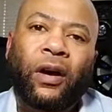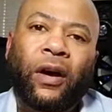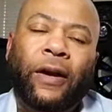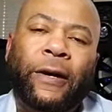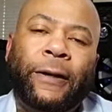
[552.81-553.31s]

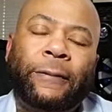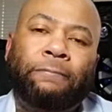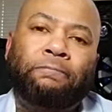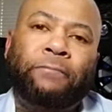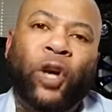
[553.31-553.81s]
uh,
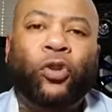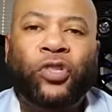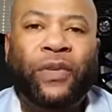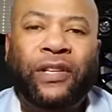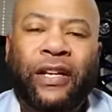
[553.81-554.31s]

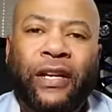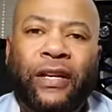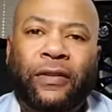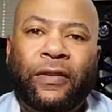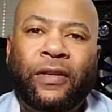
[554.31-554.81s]

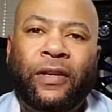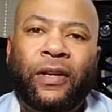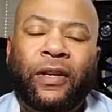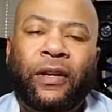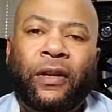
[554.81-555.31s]
ultimately
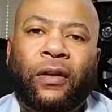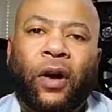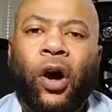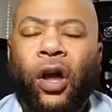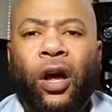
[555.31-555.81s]

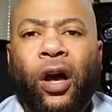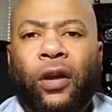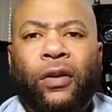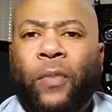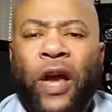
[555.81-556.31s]
all
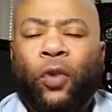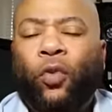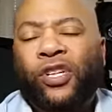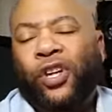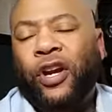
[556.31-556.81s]
no matter
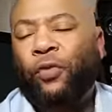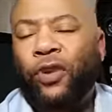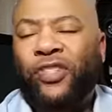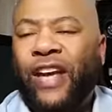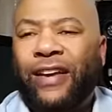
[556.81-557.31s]
what journey
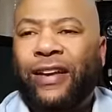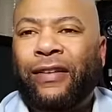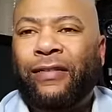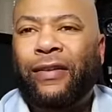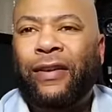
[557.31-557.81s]
we're
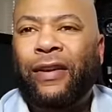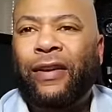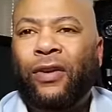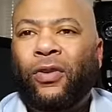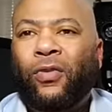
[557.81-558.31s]
taking,
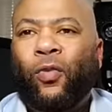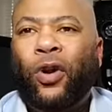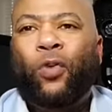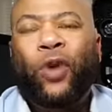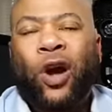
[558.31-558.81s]

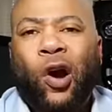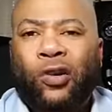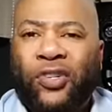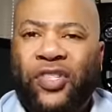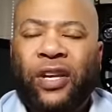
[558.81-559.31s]
we, we
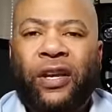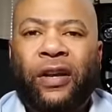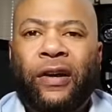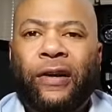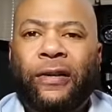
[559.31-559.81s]
are
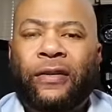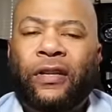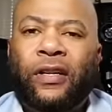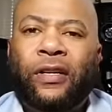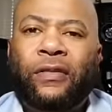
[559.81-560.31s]
seeking uh,
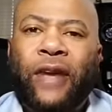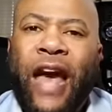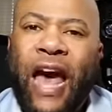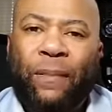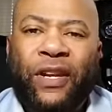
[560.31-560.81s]
uh,
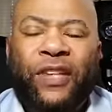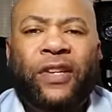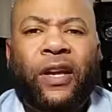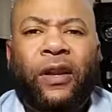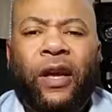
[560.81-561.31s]
happiness
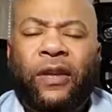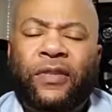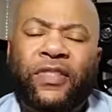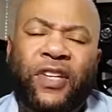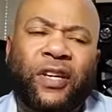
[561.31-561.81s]
and, and
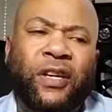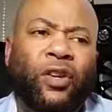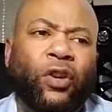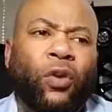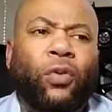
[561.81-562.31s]
seeking,
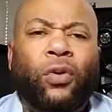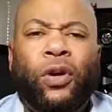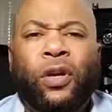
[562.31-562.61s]
you know,